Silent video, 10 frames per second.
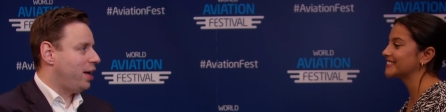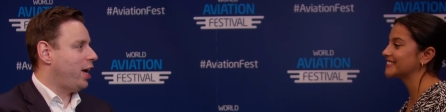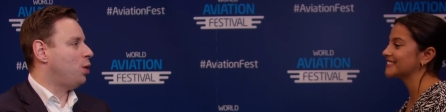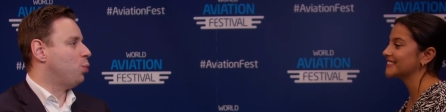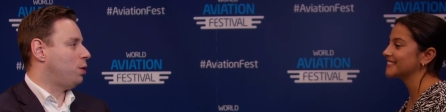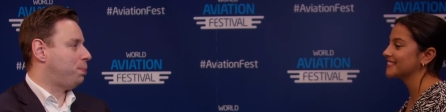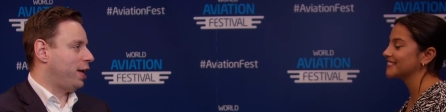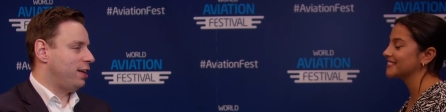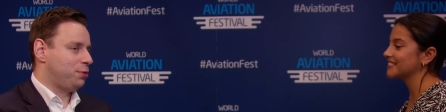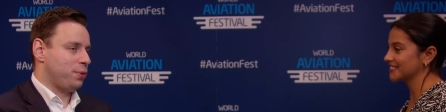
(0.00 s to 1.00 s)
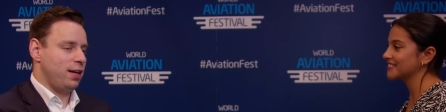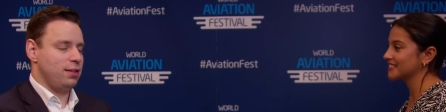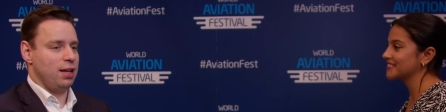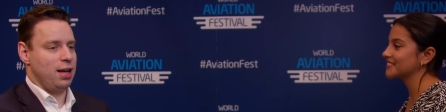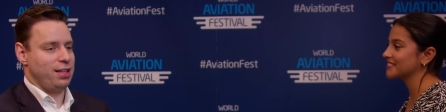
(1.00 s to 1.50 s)
Speaker 1: in one place, right?
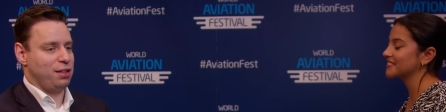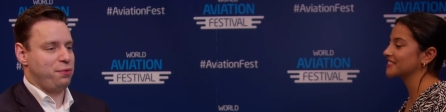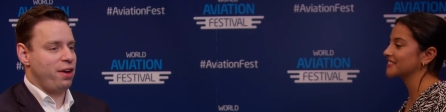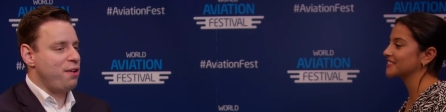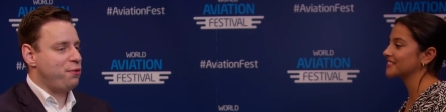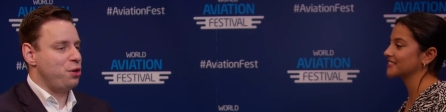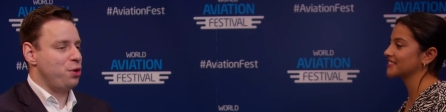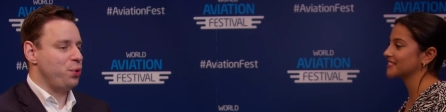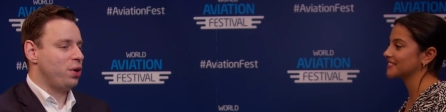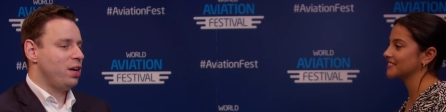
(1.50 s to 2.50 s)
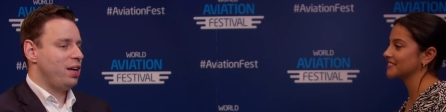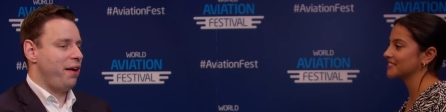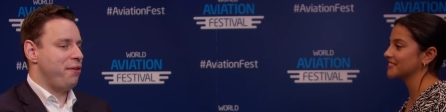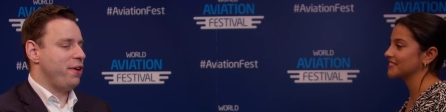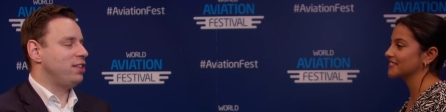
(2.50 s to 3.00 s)
Uh, there's very few
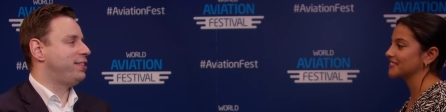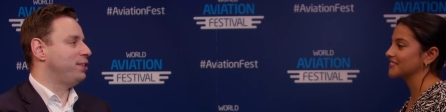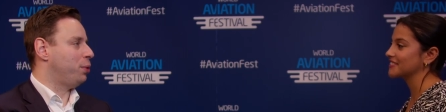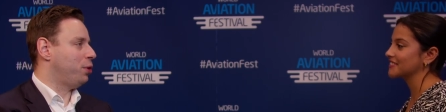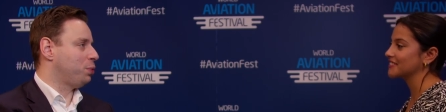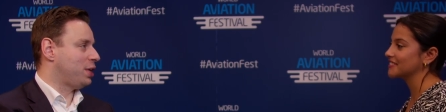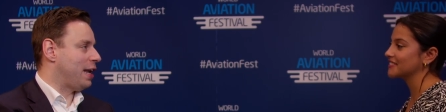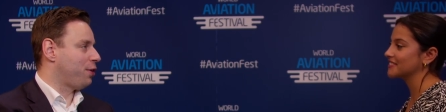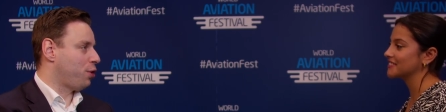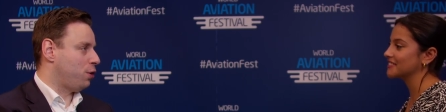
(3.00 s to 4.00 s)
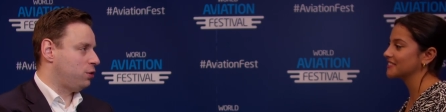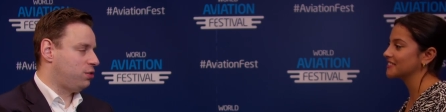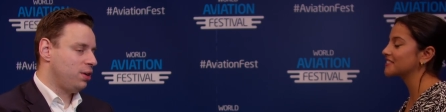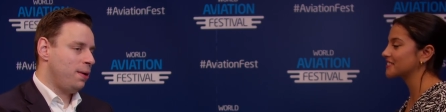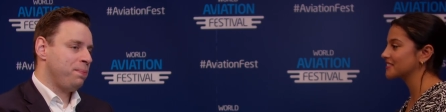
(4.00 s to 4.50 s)
events in the world where that occurs.